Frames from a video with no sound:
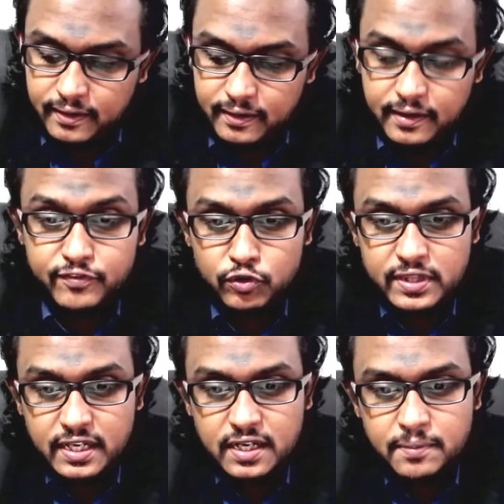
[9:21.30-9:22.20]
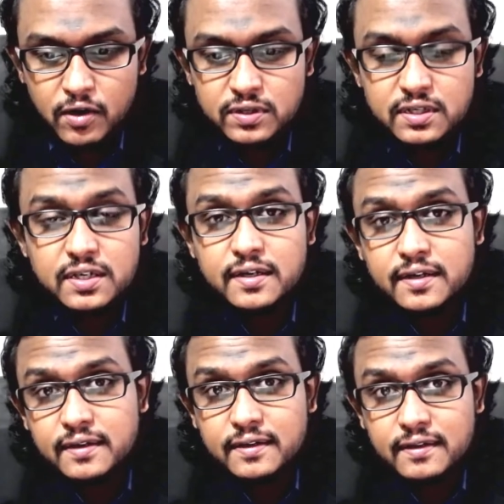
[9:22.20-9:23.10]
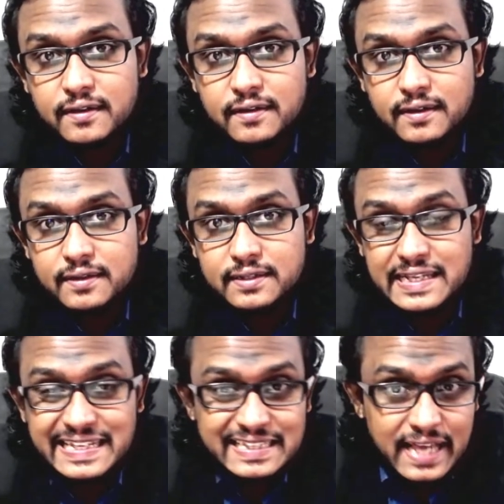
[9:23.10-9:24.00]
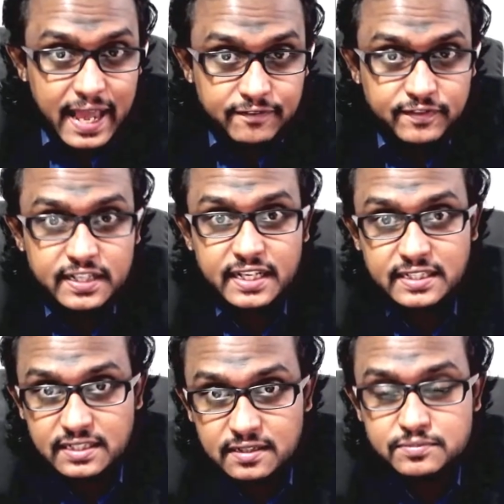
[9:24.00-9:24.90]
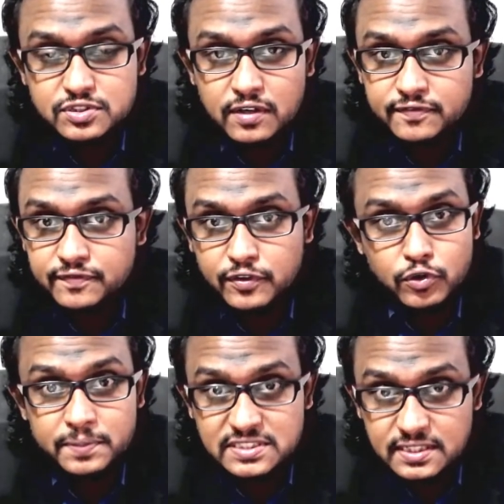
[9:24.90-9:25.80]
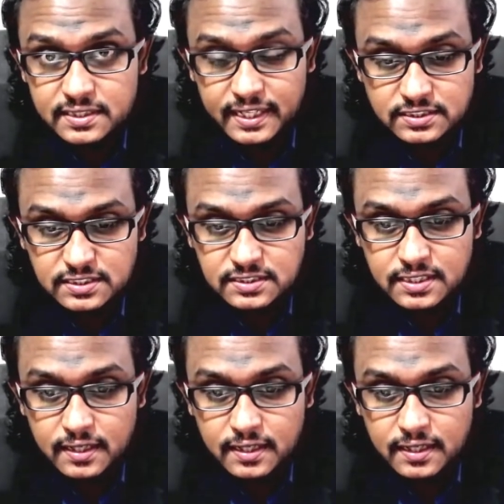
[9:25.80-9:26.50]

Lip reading: If you think about the effort in terms of percentages,